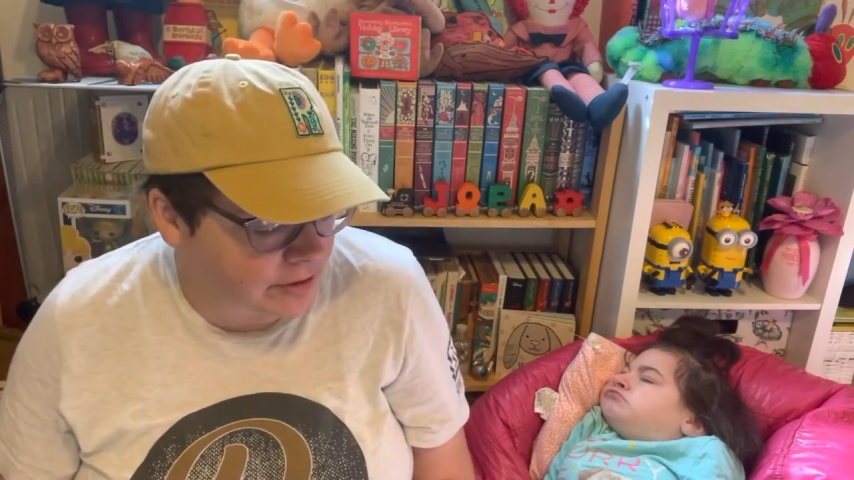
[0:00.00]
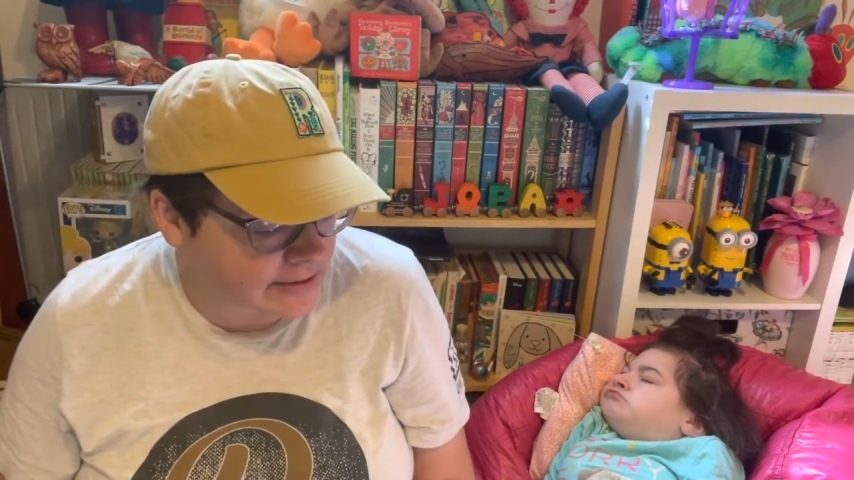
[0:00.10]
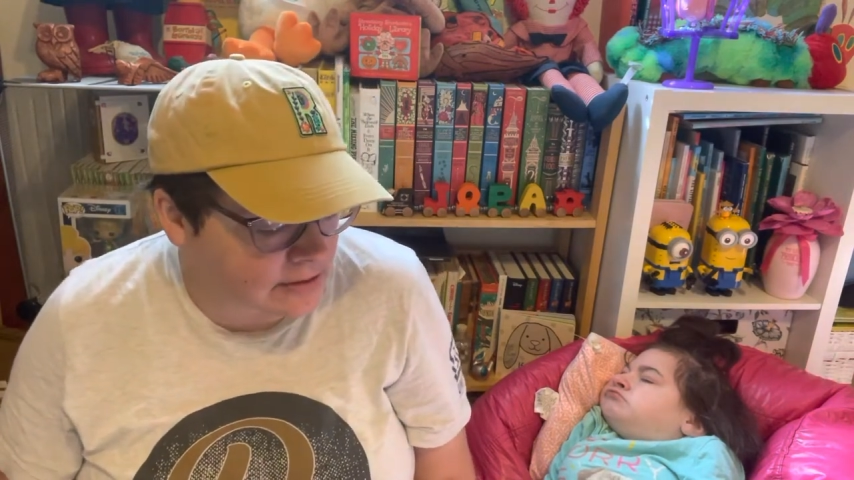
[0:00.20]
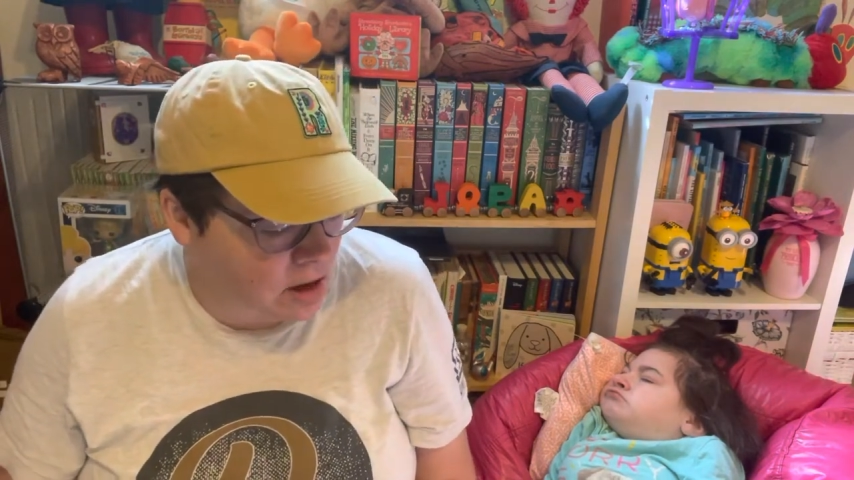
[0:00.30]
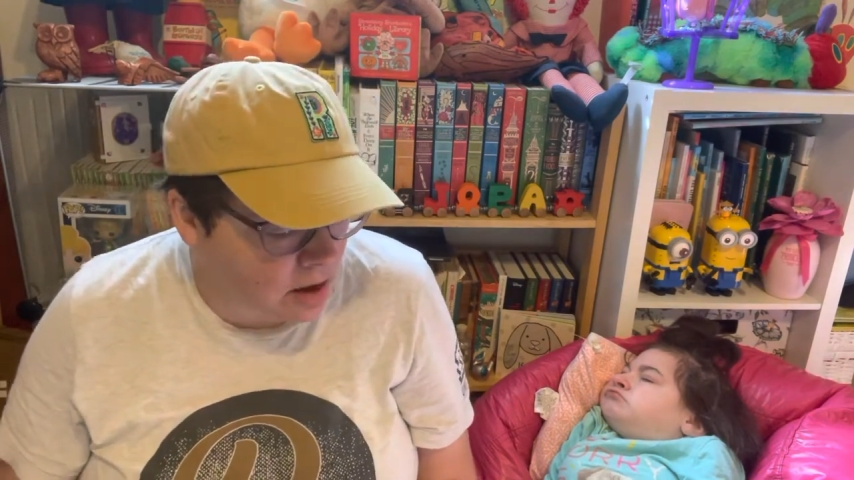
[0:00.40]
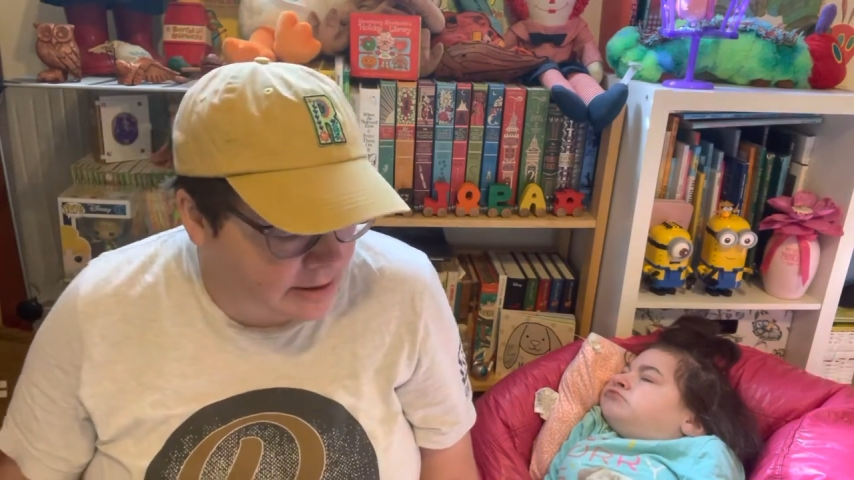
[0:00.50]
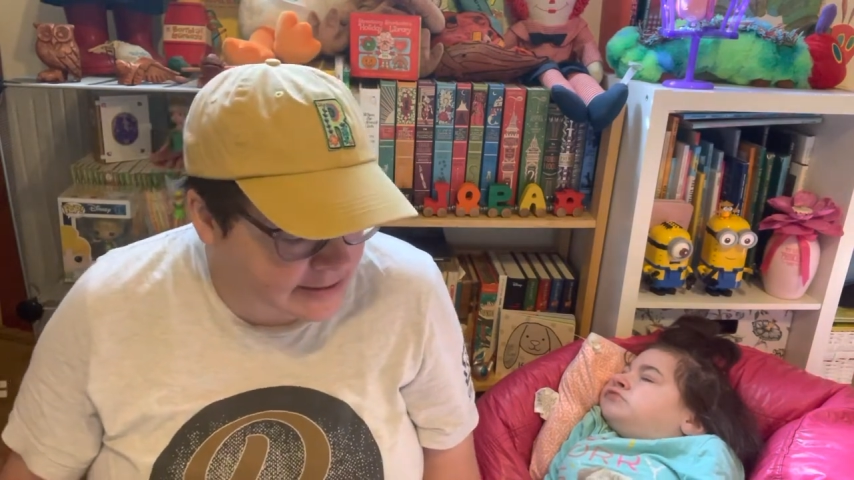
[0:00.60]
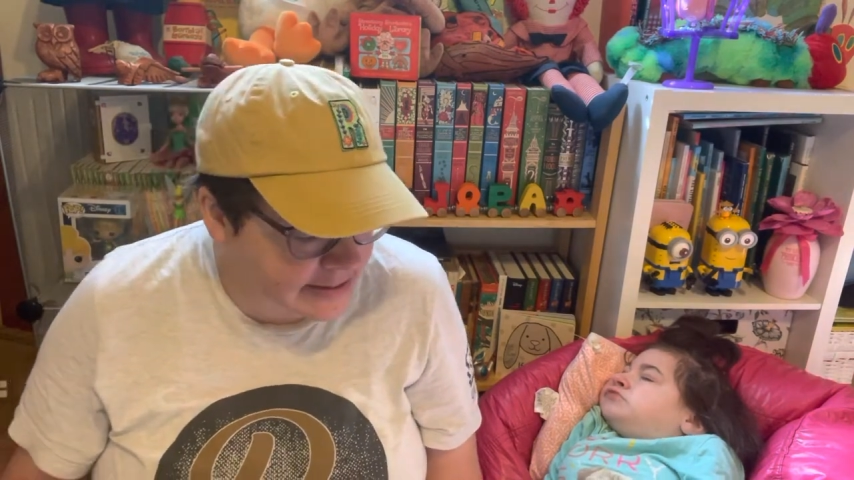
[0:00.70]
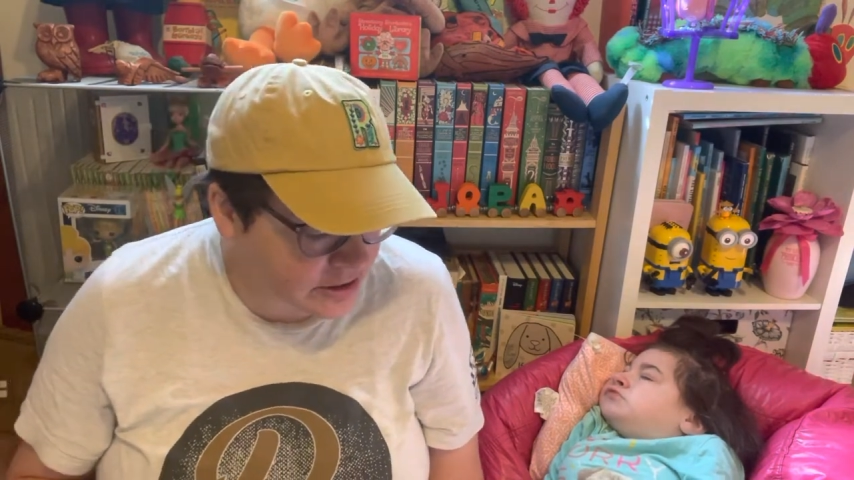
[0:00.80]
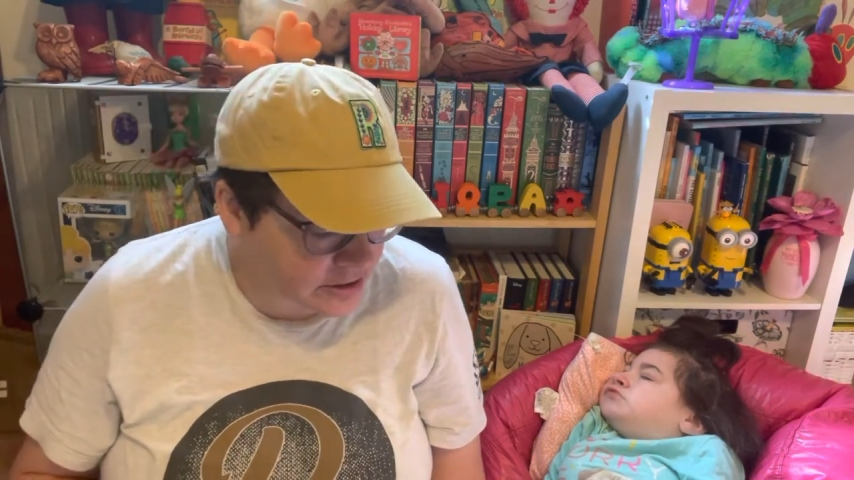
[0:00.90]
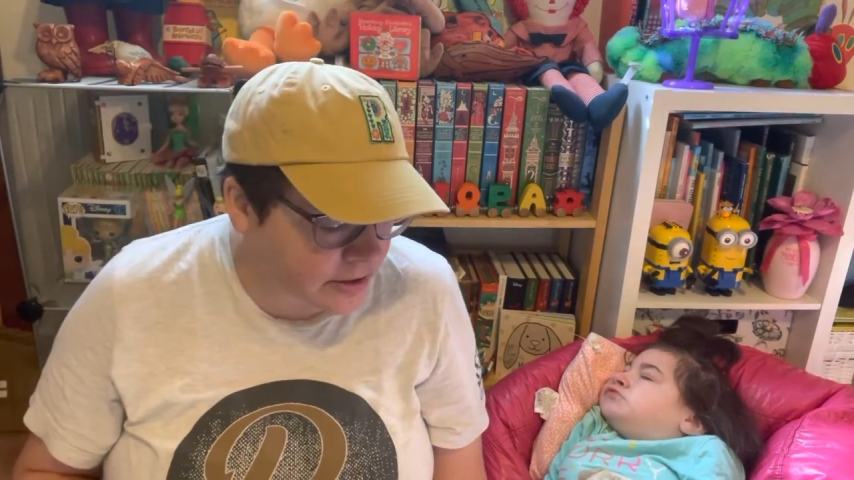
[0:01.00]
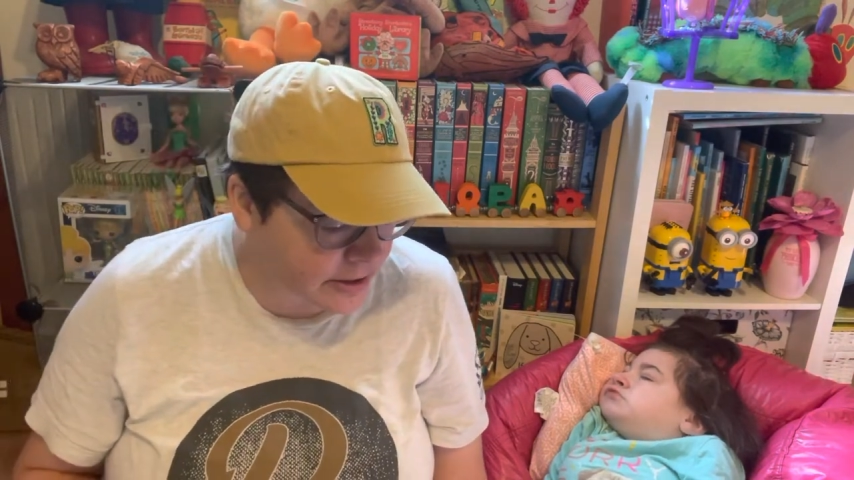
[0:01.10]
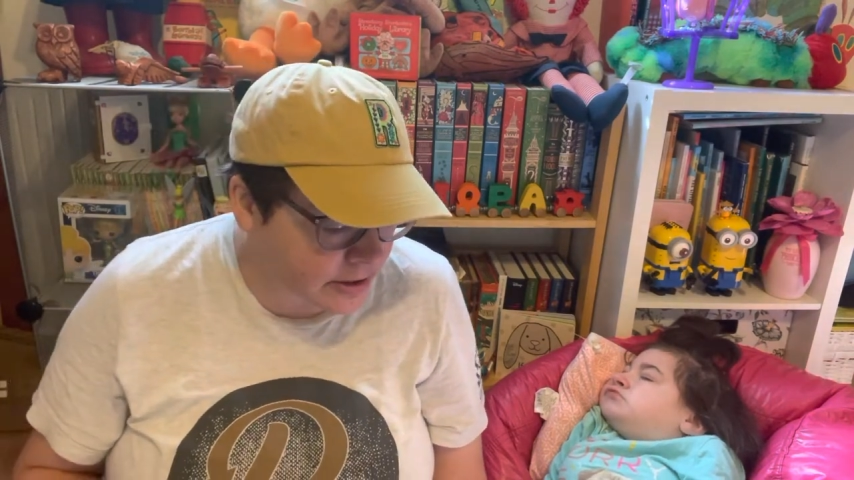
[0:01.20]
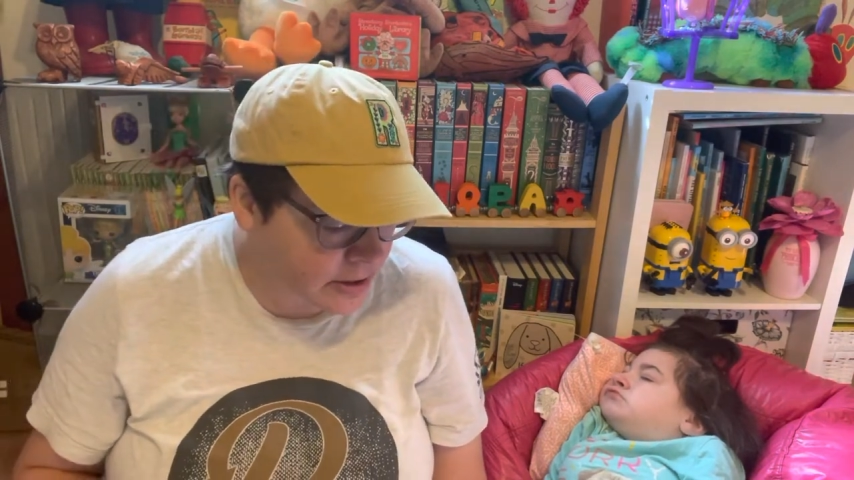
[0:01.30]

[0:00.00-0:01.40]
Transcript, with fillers: as long as he could,